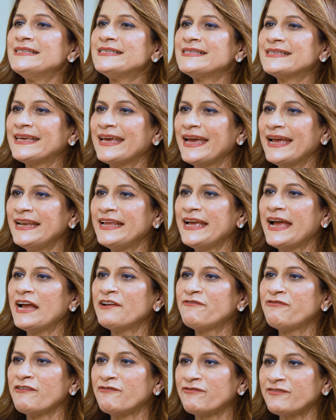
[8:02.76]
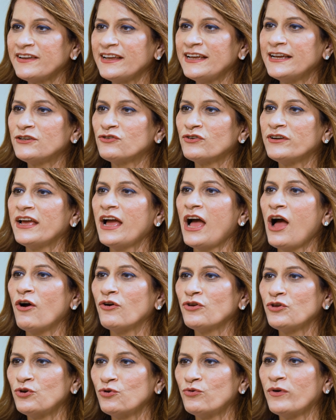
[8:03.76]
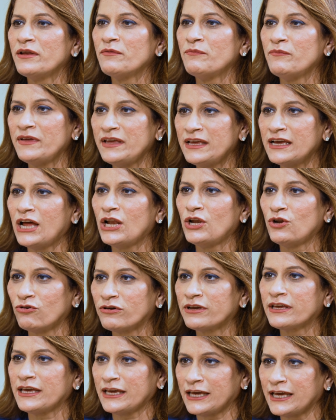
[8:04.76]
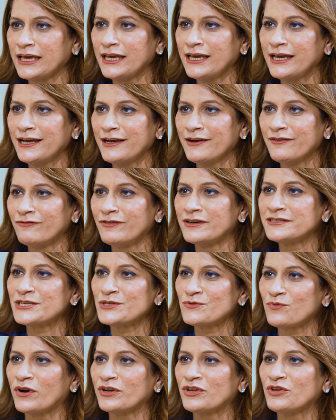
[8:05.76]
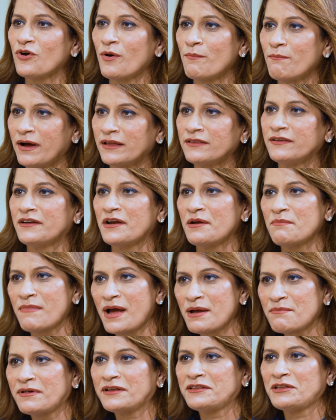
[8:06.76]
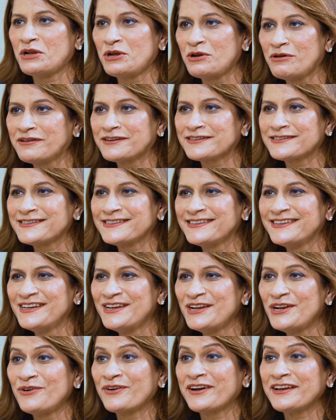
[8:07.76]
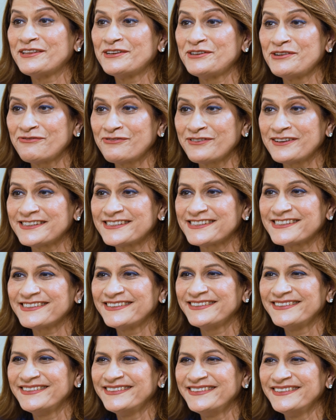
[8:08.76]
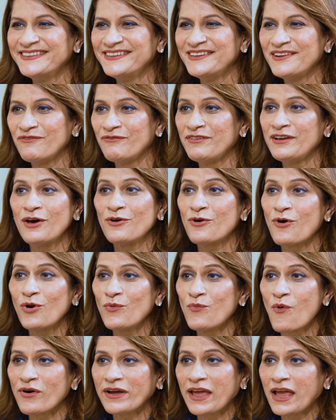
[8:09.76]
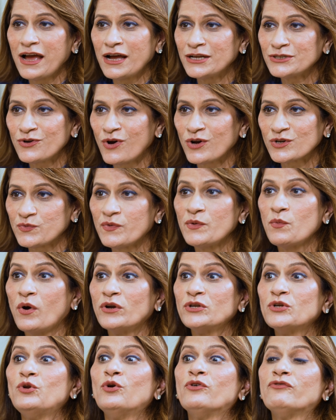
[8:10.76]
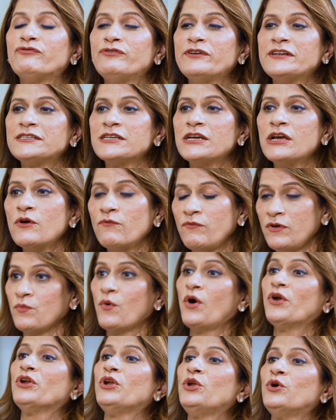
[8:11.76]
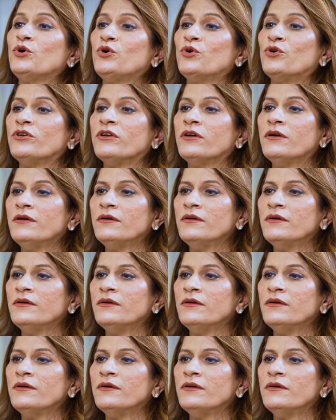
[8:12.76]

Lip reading: Still at 50 today, how you and me are looking versus what your mother and my mother looked. Look at the difference. We are all walking our talks. We want to look fit. We want to look good.